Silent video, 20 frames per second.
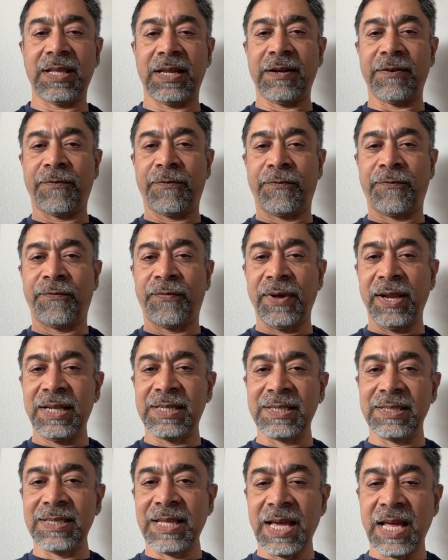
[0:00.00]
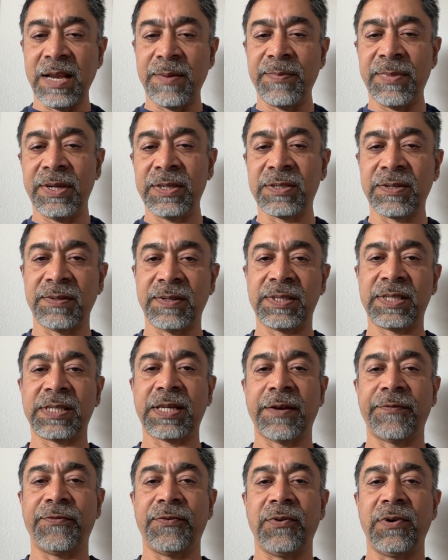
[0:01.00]
then it fills in the elements of the
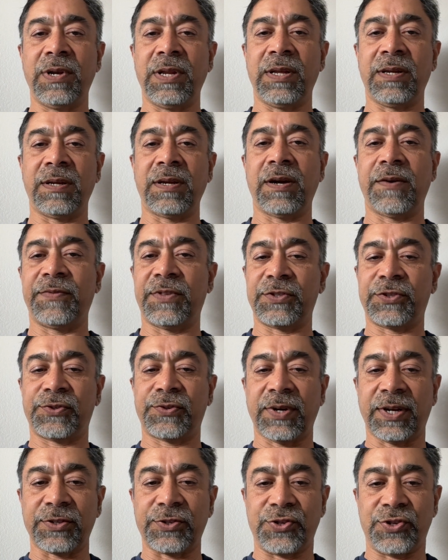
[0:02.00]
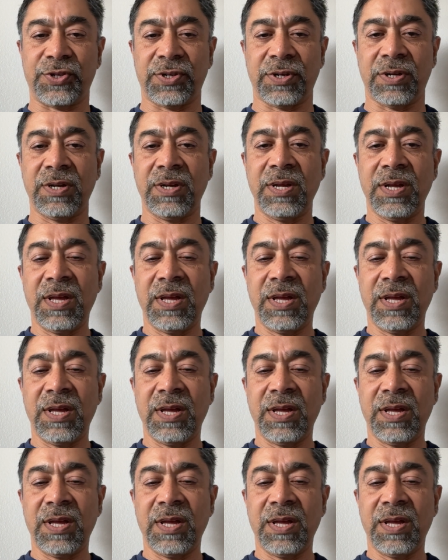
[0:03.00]
scaffolding of the structure.